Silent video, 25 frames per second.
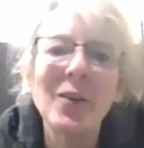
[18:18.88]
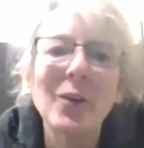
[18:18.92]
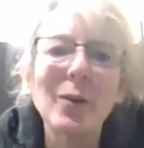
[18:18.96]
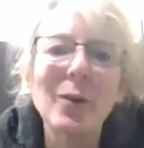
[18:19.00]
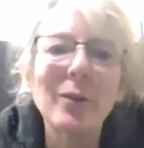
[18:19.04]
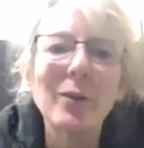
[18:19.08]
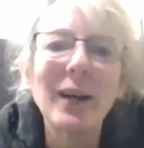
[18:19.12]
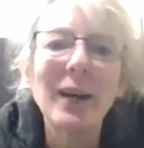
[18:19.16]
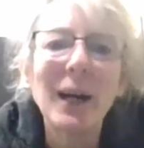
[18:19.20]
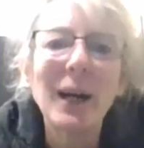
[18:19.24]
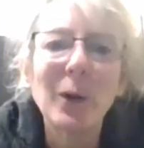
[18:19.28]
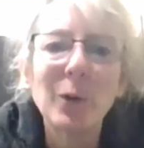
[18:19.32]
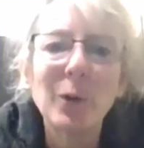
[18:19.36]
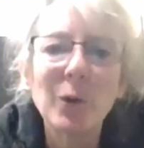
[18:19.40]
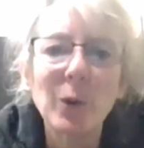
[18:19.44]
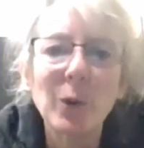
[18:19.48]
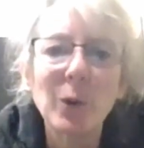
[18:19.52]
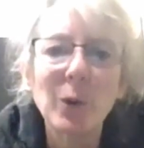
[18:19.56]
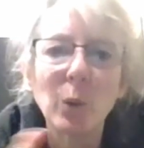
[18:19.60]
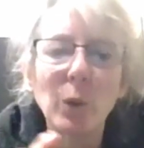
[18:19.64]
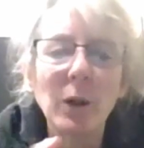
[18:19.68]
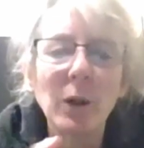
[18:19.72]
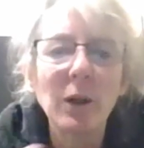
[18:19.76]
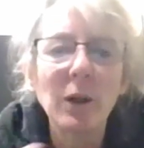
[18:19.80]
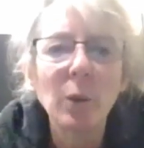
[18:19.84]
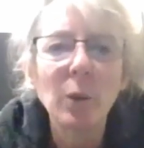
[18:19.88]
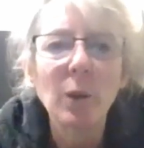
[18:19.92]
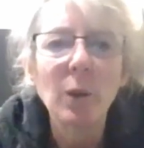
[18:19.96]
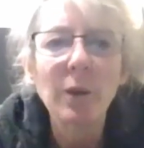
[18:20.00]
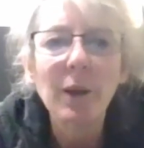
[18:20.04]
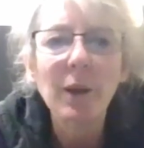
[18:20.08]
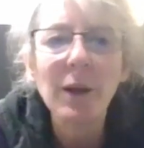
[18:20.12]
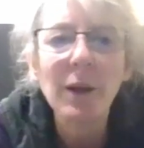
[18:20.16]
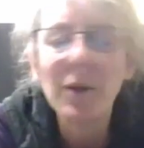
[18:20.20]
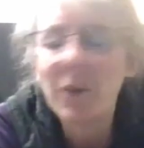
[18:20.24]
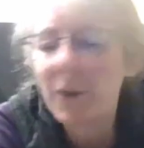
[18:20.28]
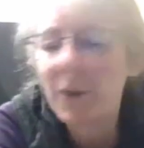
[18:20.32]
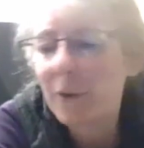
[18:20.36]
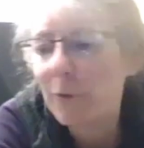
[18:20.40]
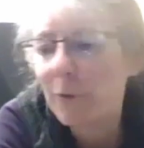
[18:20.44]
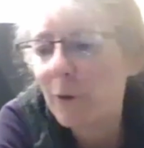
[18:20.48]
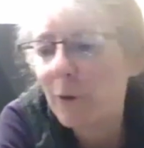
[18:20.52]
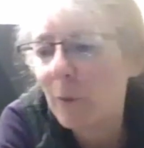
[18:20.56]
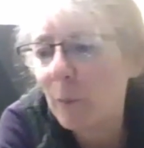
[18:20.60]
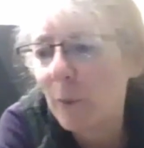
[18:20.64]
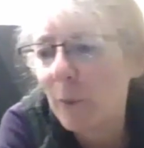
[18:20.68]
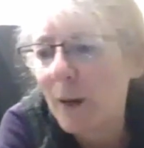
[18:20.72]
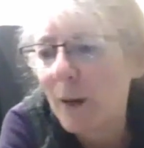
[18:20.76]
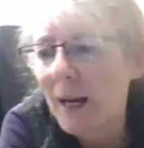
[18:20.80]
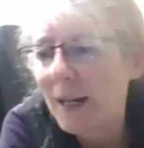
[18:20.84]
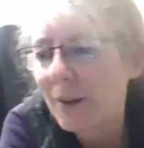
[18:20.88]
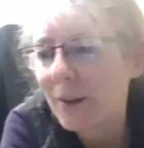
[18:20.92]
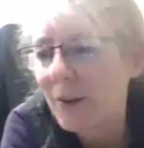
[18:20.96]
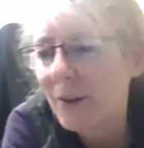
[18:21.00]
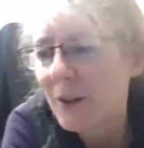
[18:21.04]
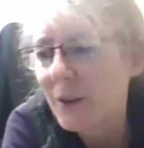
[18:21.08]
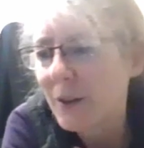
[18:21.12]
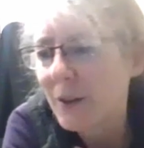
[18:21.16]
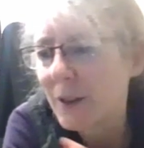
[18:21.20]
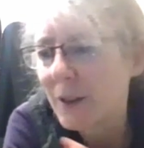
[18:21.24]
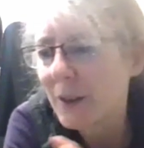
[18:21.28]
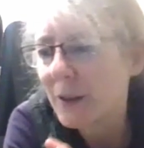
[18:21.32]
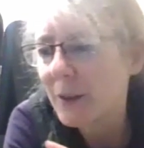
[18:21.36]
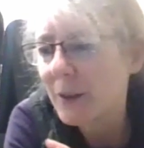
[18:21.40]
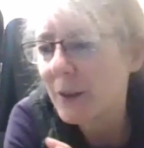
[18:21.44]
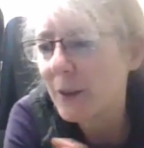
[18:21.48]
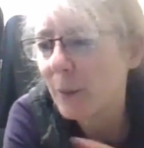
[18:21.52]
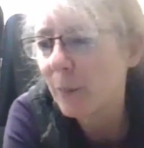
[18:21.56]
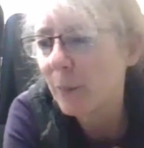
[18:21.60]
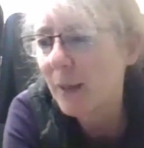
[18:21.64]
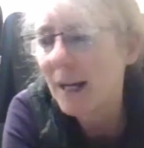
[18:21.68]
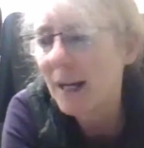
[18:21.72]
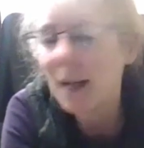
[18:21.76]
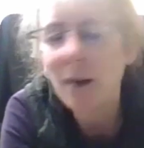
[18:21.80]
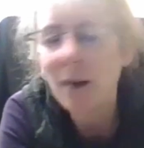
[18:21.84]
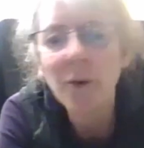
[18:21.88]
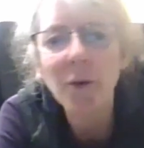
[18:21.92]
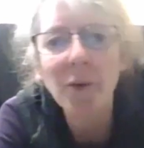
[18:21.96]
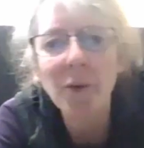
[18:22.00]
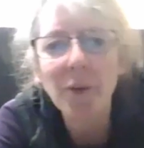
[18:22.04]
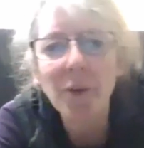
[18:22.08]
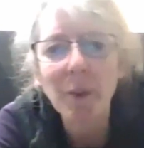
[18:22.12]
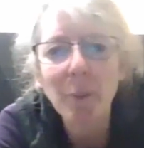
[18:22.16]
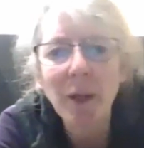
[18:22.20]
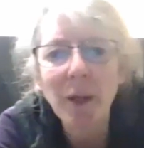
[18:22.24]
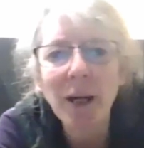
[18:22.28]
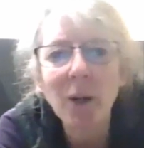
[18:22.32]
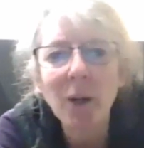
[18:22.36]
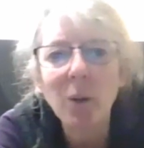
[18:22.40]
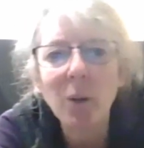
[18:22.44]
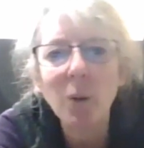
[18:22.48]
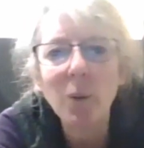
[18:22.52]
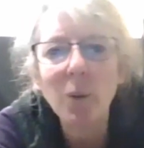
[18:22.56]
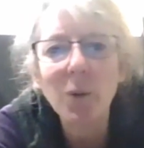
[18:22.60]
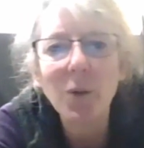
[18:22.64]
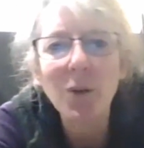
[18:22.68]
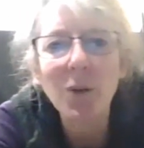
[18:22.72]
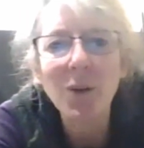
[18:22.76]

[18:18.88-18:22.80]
of how to work with these different practices to balance them out.